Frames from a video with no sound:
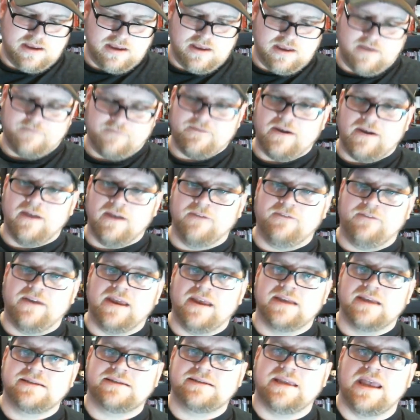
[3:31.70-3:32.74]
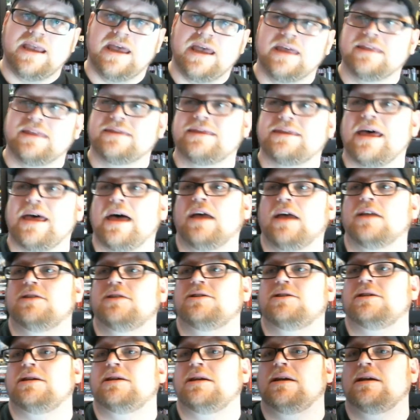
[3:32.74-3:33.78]
Final Fantasy
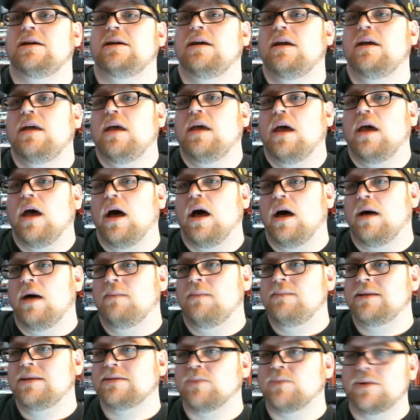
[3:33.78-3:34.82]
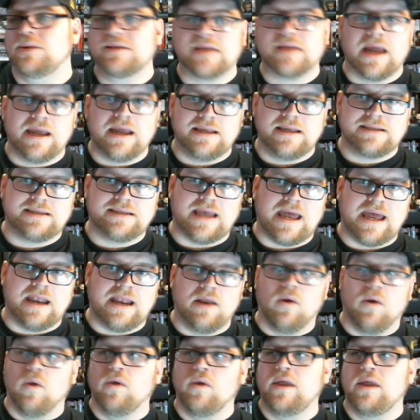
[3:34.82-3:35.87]
Anthology. This one's kind of sad. It
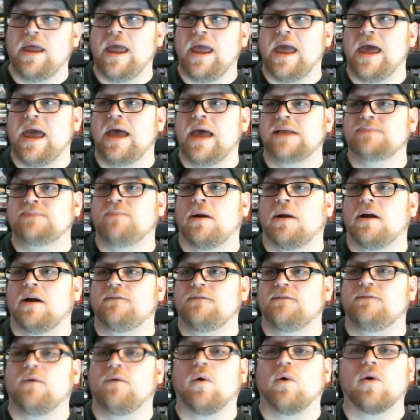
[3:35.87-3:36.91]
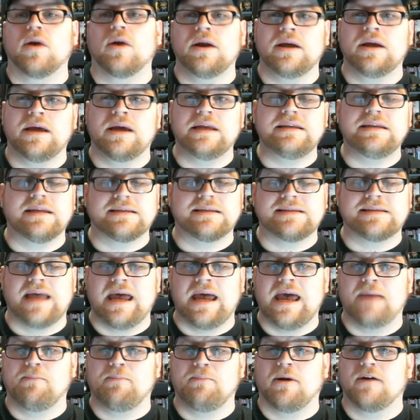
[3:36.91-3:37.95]
only has part 4 in it. It does not
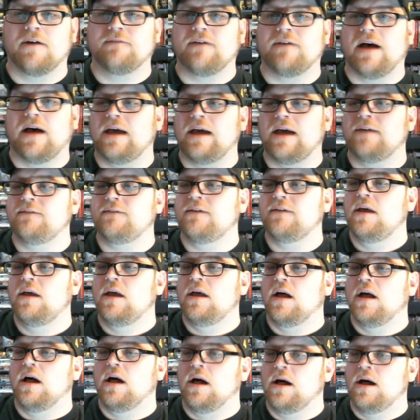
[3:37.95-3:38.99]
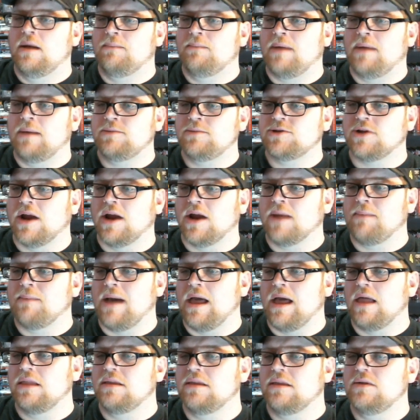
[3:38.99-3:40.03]
have part 5. But I'm sure I can buy
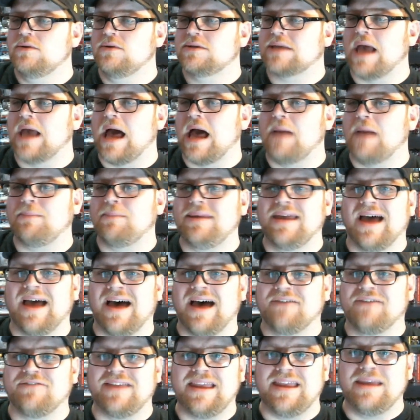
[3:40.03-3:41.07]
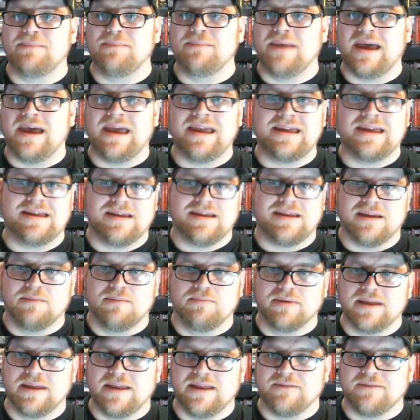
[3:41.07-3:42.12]
a loose copy off eBay and
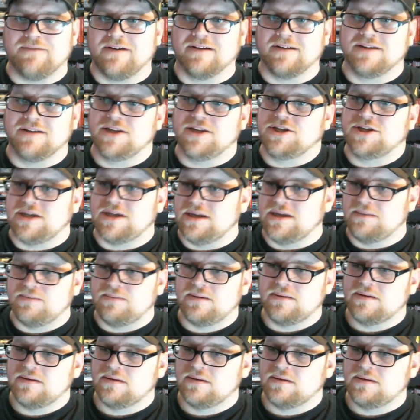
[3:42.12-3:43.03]
complete it fairly cheap.